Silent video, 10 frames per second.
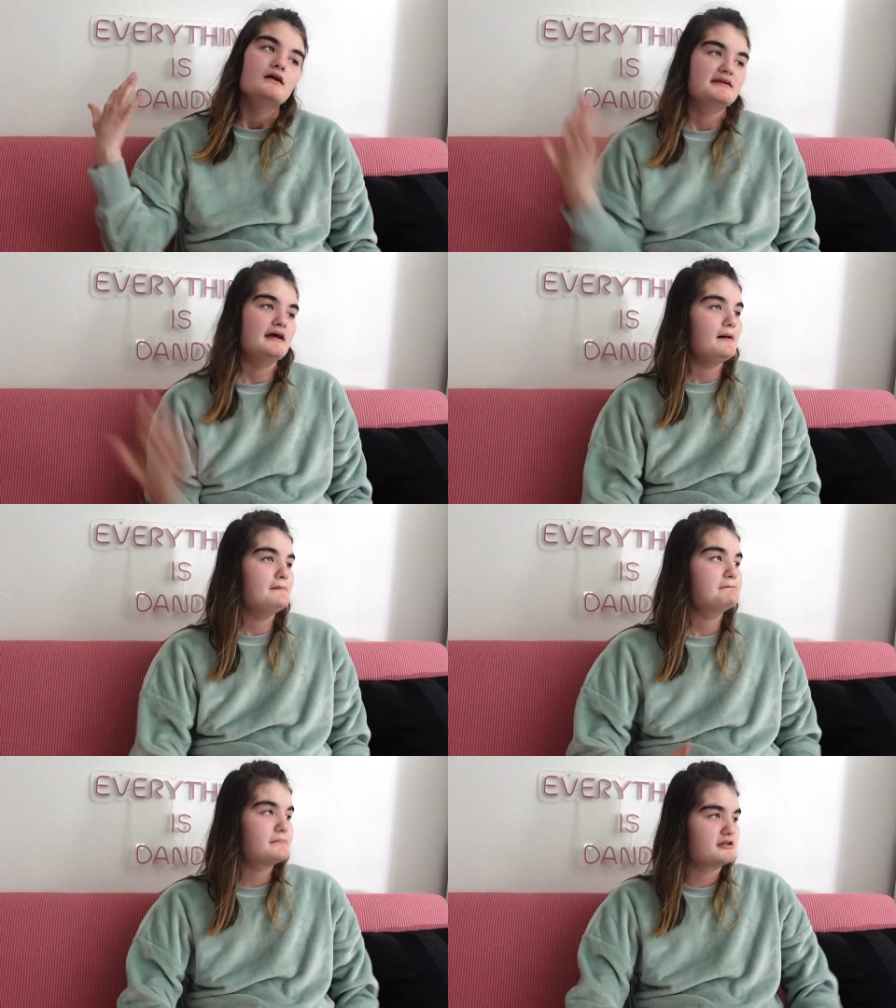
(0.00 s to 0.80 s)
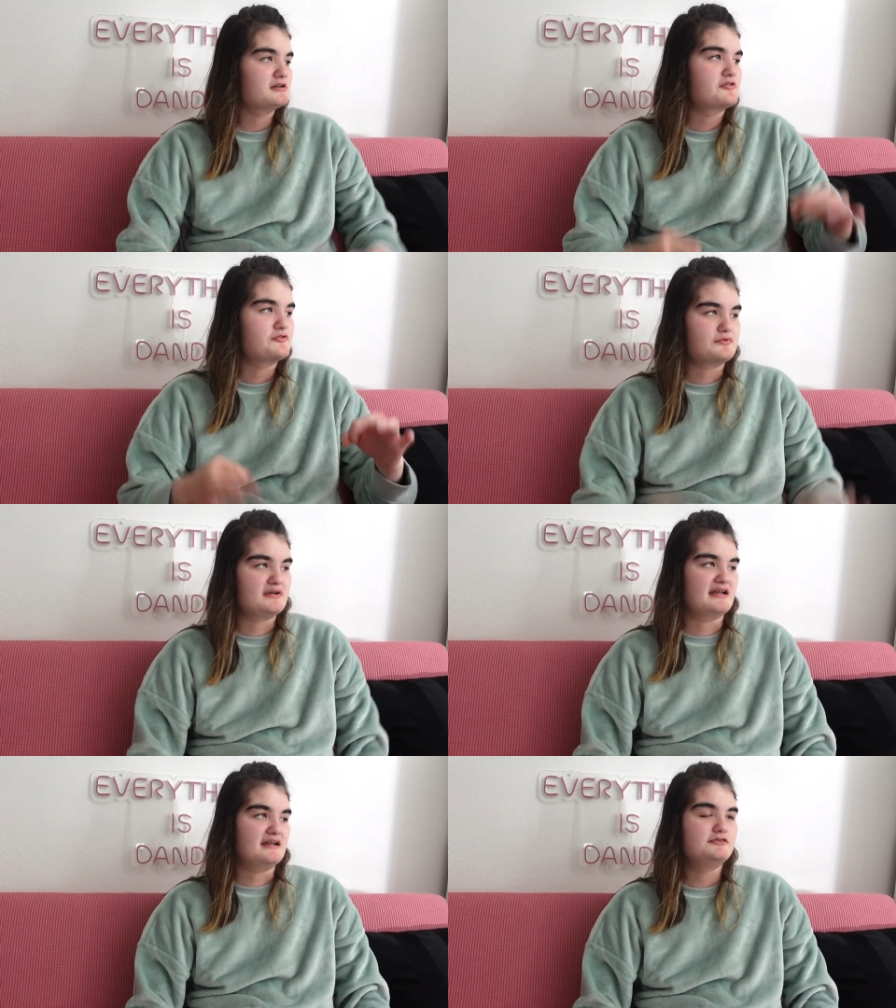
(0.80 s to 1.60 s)
Number
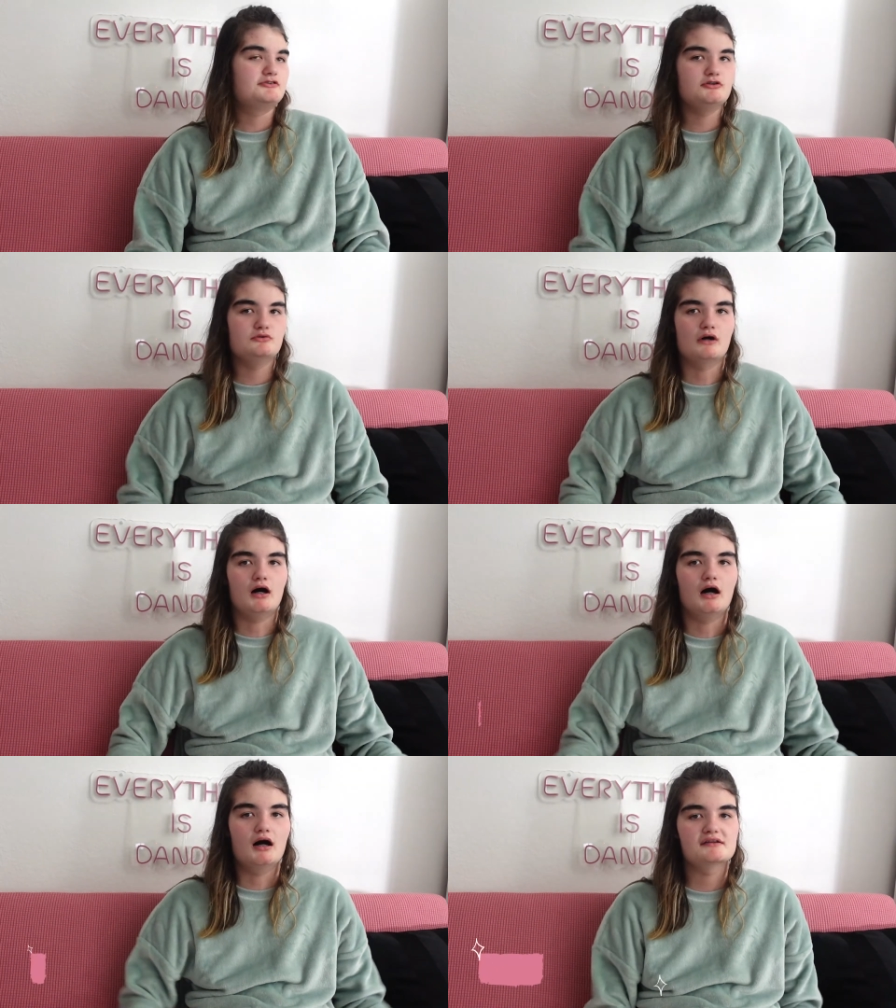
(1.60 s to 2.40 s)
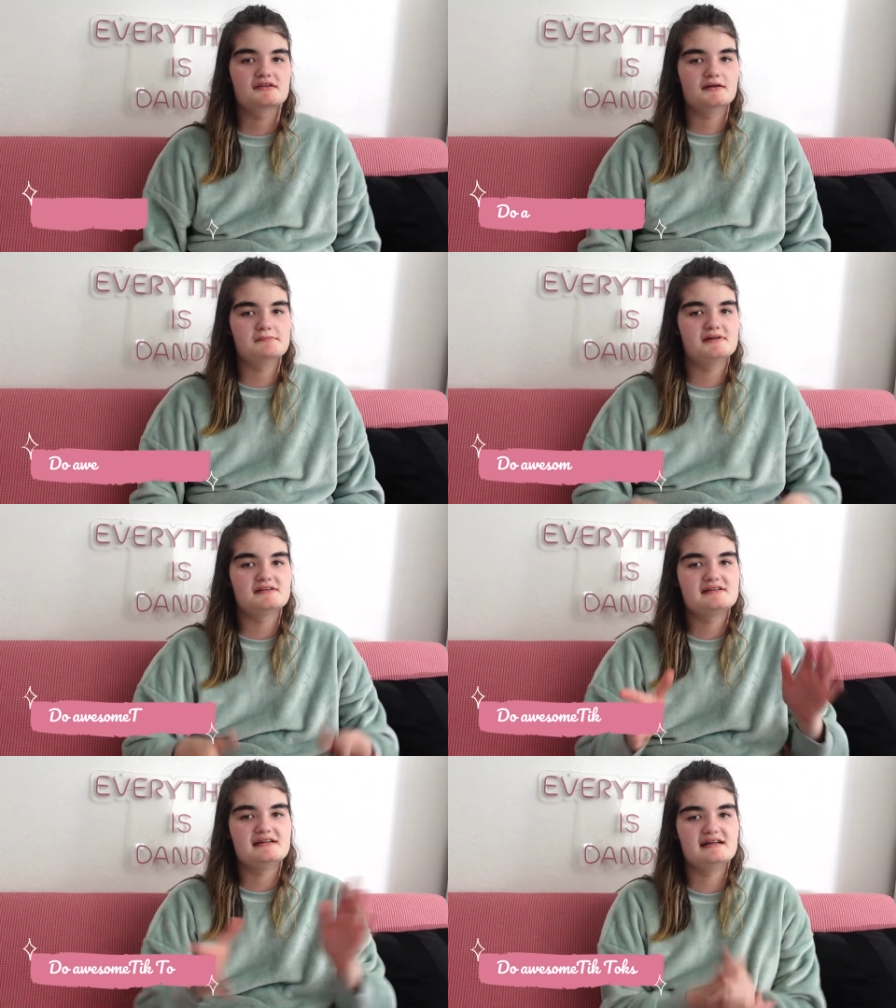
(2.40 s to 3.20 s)
three, do awesome
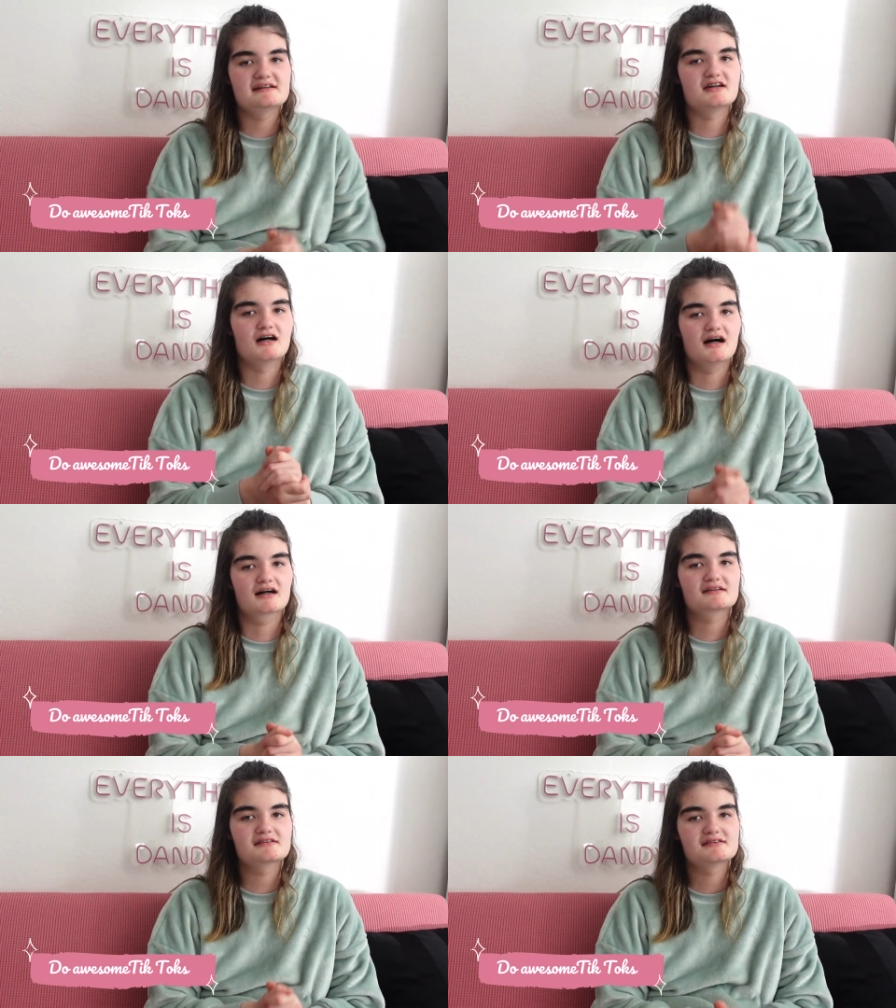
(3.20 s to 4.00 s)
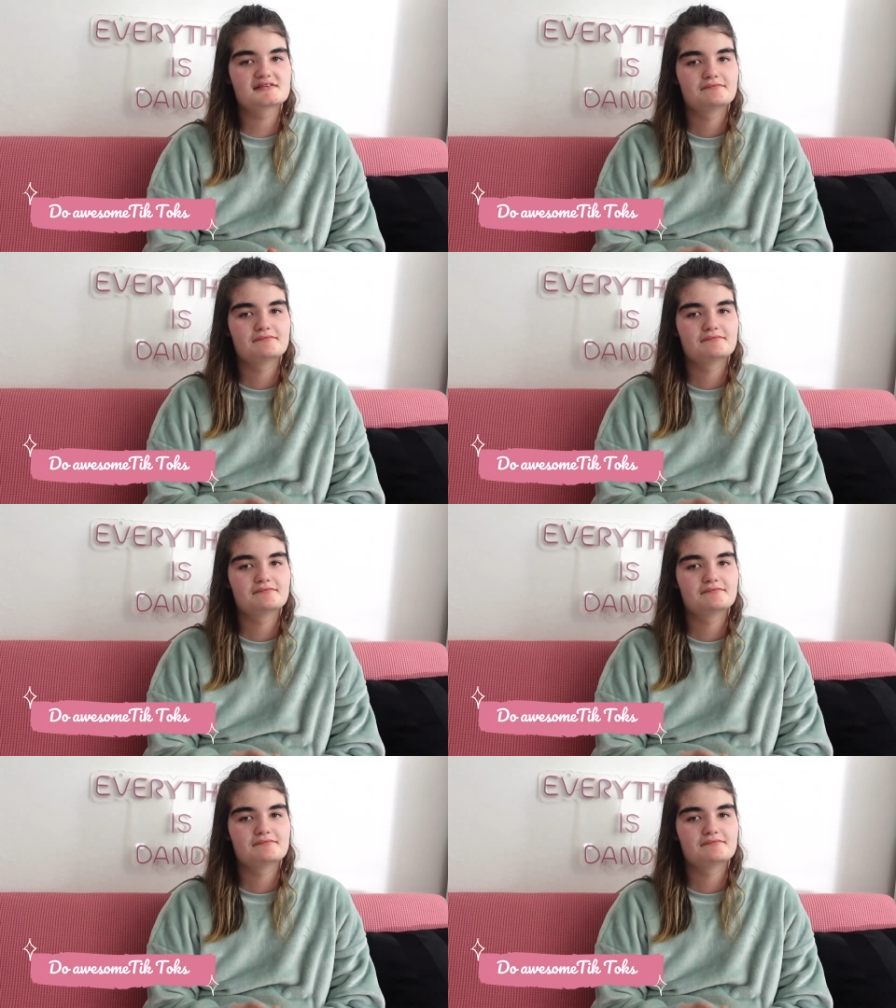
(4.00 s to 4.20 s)
TikToks.